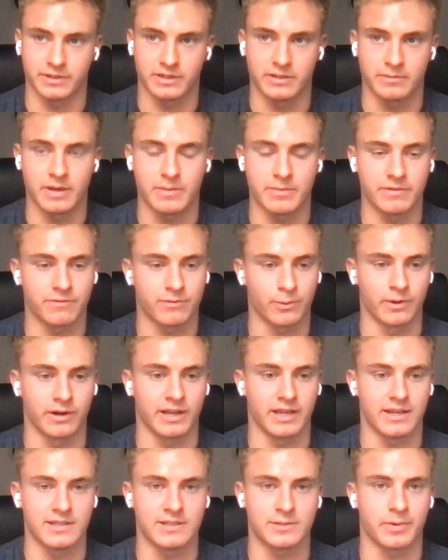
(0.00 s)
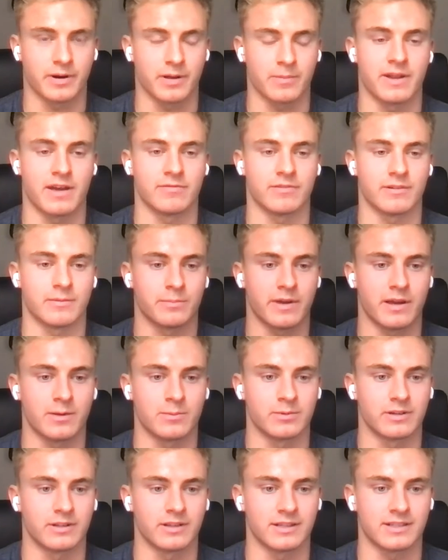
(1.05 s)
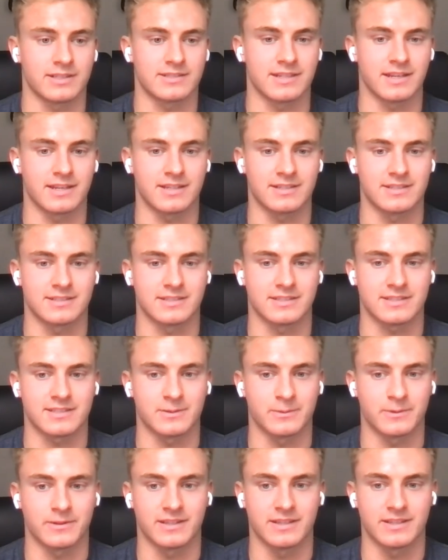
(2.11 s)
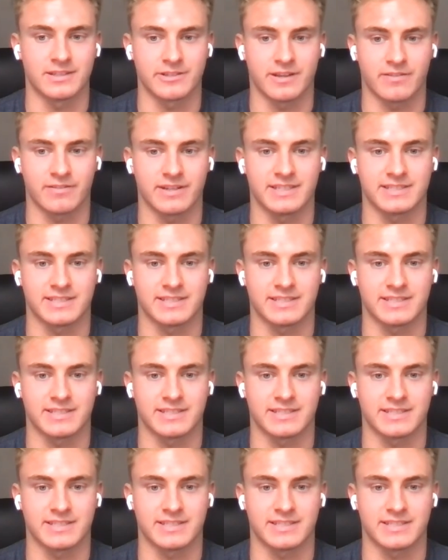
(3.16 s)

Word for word: three, maybe four days, but I'm never able to like stay consistent with it. Do you have yeah.